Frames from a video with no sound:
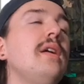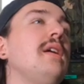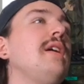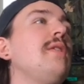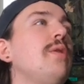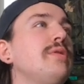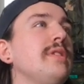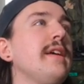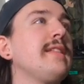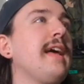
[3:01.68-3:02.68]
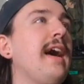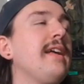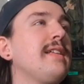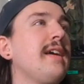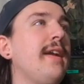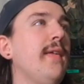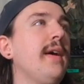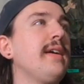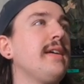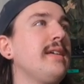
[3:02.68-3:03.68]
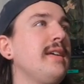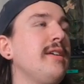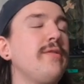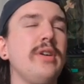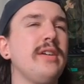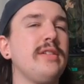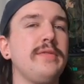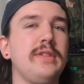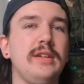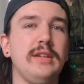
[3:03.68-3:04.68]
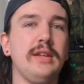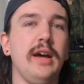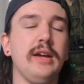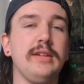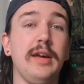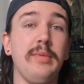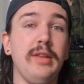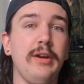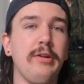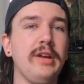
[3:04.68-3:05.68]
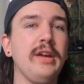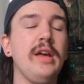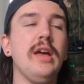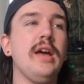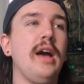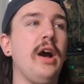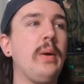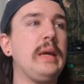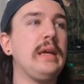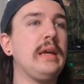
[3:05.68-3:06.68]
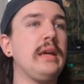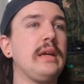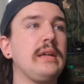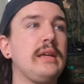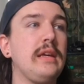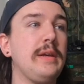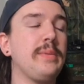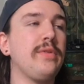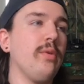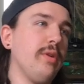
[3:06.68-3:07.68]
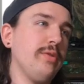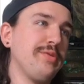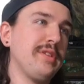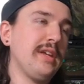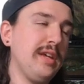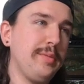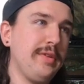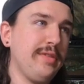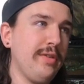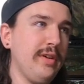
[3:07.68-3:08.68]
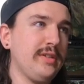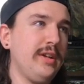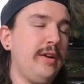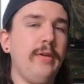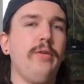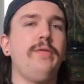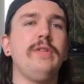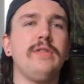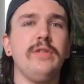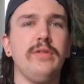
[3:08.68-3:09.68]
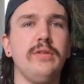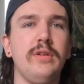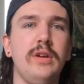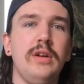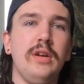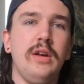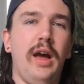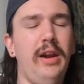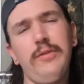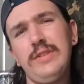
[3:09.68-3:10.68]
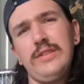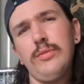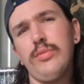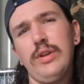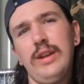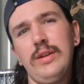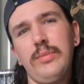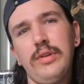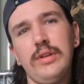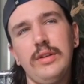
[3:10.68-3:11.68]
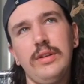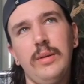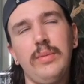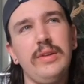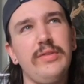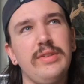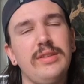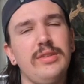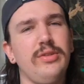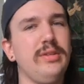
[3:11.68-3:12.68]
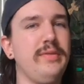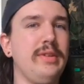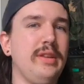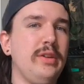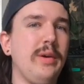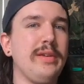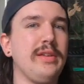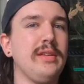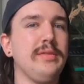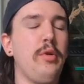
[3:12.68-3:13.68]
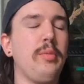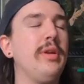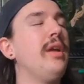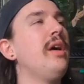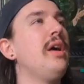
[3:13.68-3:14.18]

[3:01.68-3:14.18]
enclosures like that. Kind of like if you guys have seen Dan Malary, how he keeps or used to keep his collection. I don't know if he's still breeding, but I believe he's still living in the U.S. at this moment.